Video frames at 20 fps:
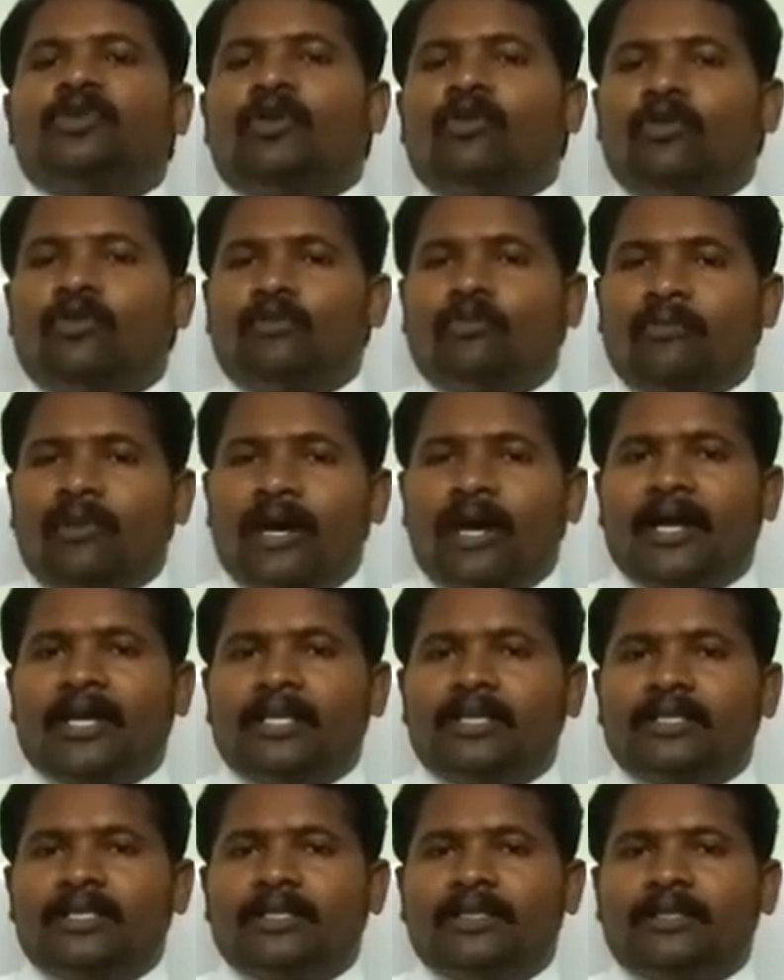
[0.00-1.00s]
our
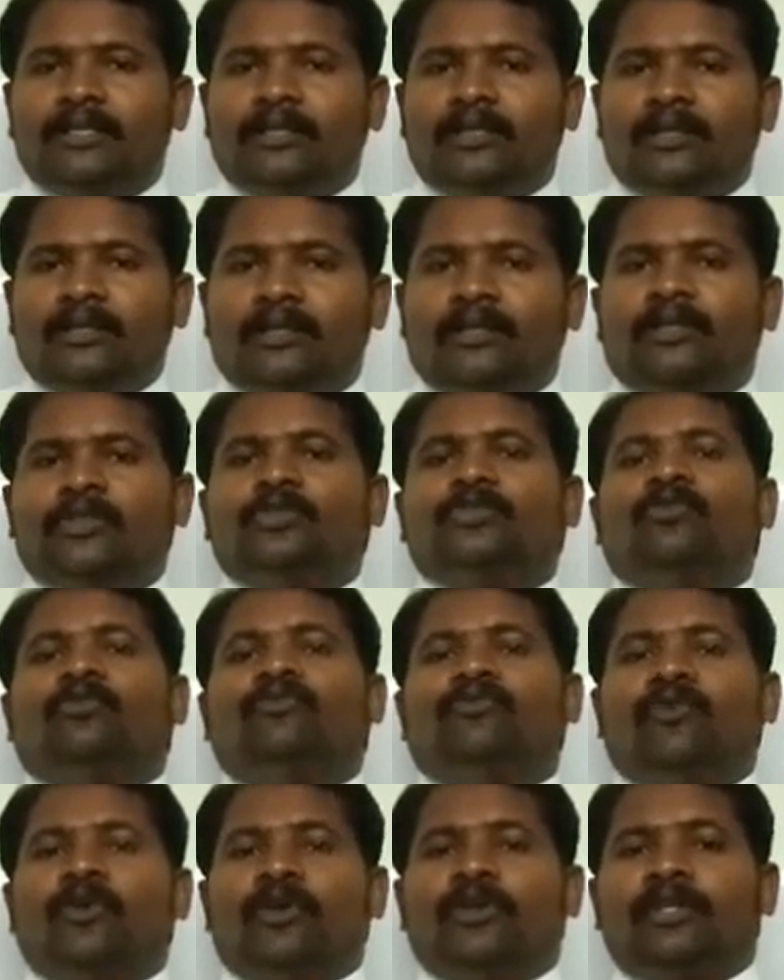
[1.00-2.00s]
mind to
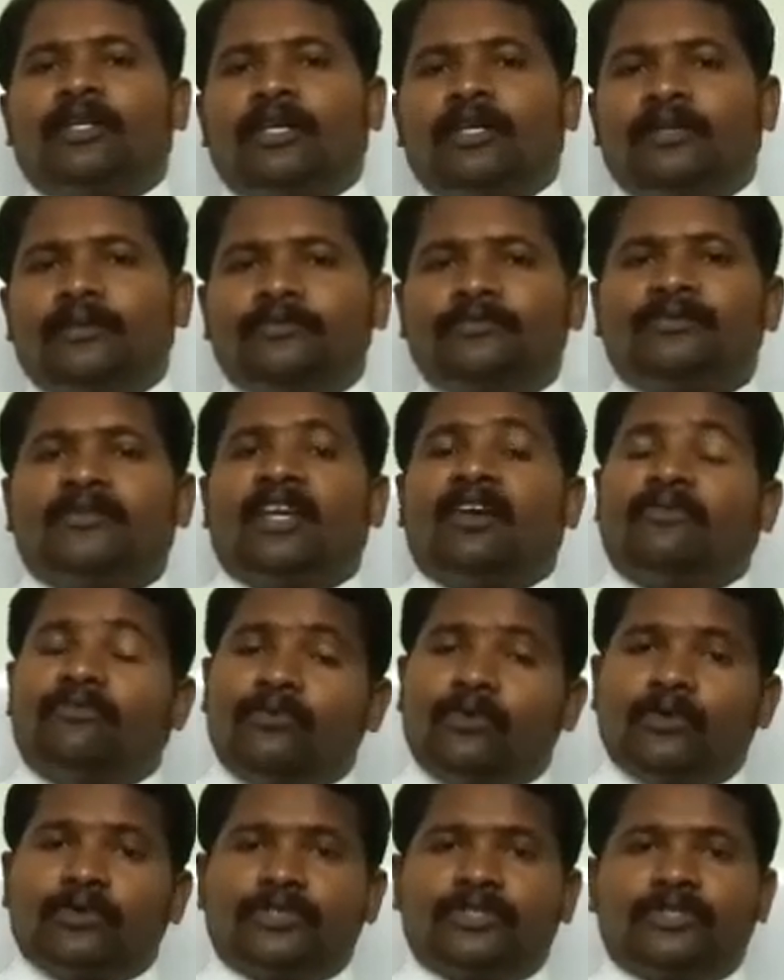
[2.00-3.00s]
further
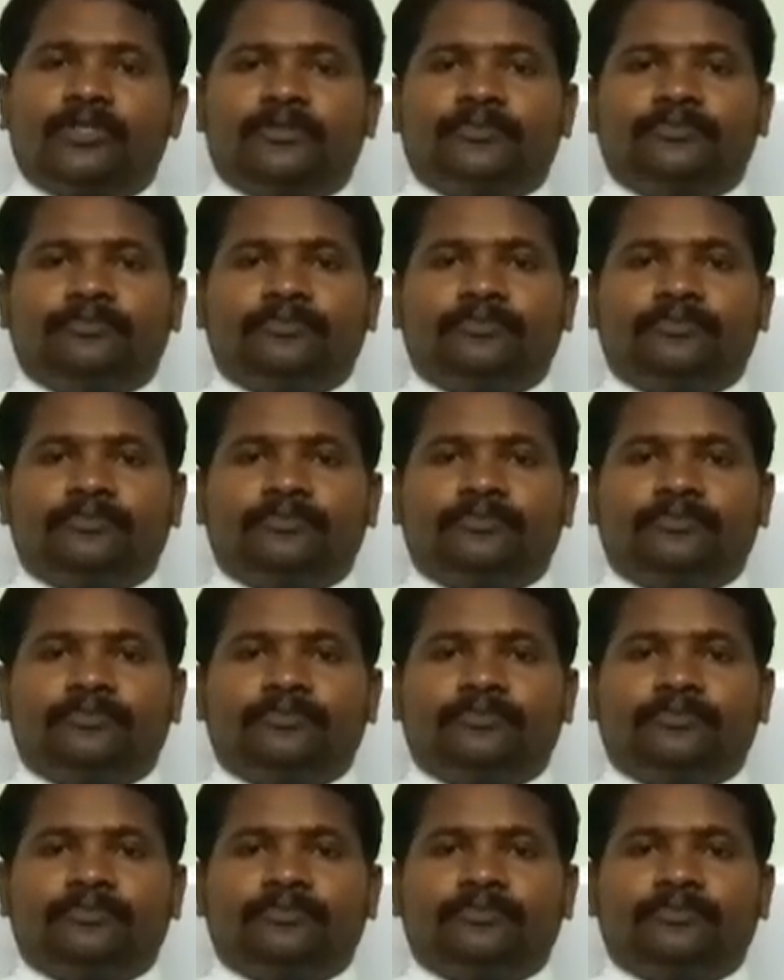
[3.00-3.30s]
efforts.